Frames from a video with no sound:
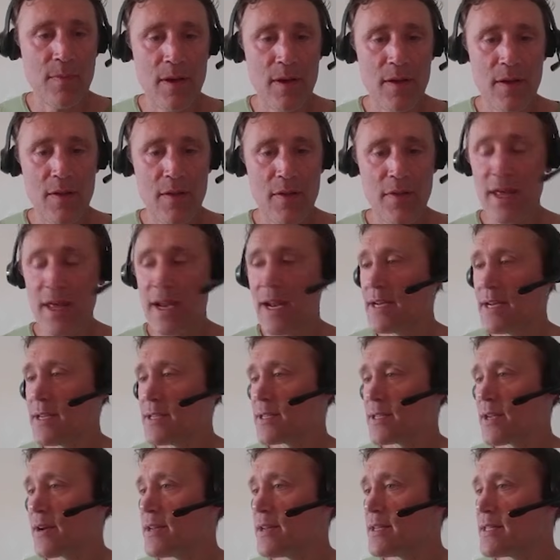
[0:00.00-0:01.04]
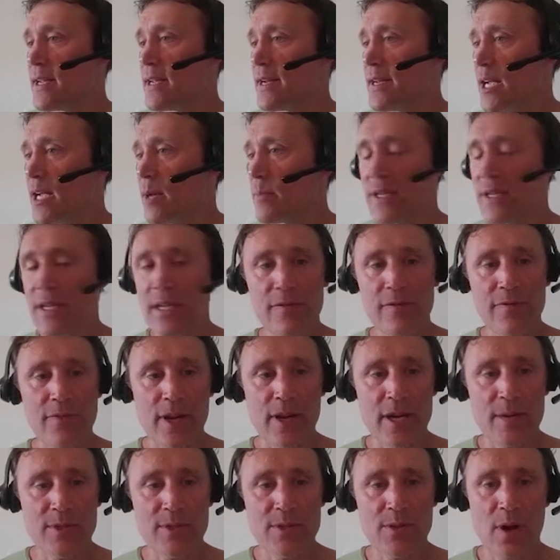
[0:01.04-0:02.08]
then I just started setting up
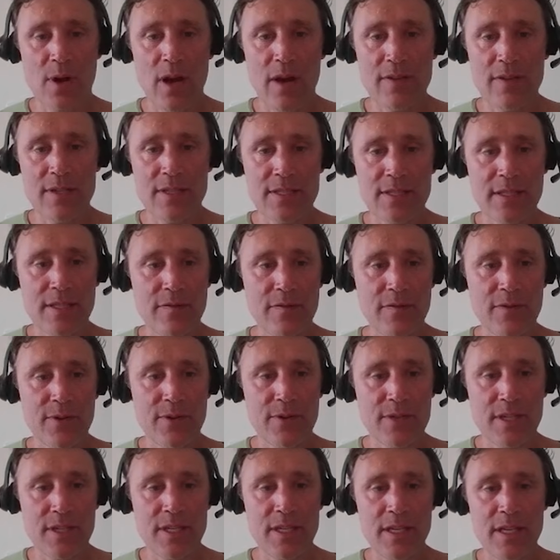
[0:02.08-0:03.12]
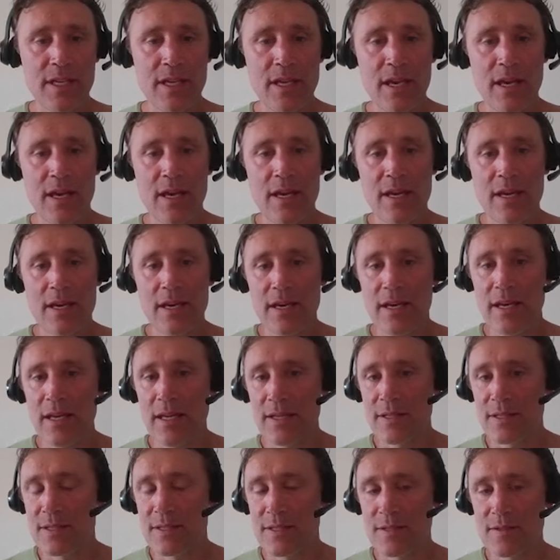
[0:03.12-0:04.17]
keyframes. So obviously the first key
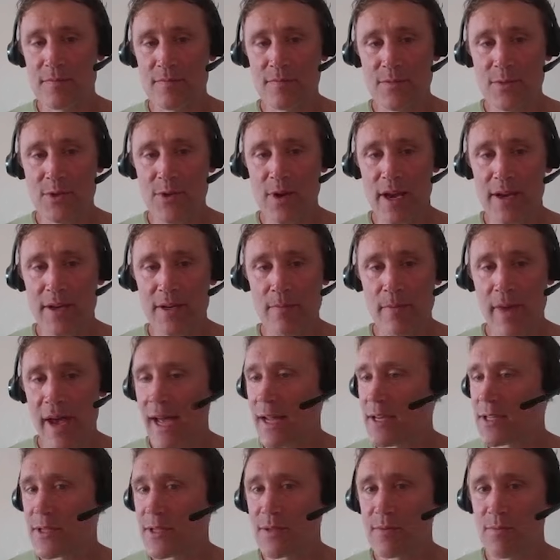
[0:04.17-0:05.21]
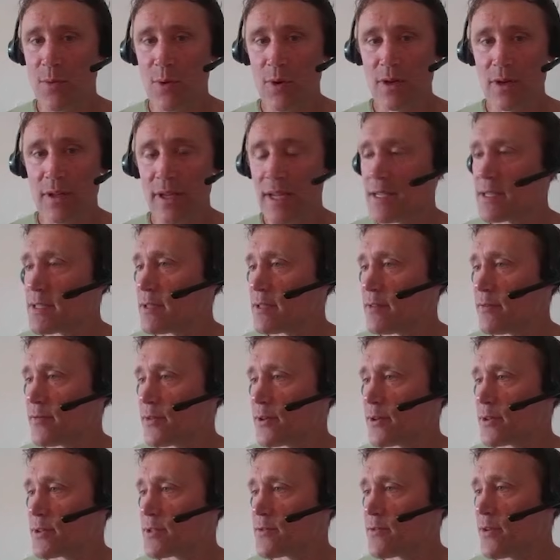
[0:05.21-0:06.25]
is trying to match more or less the
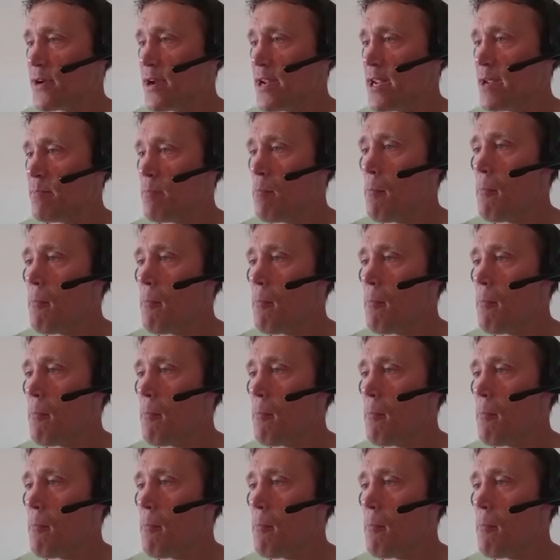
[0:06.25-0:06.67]
first frame.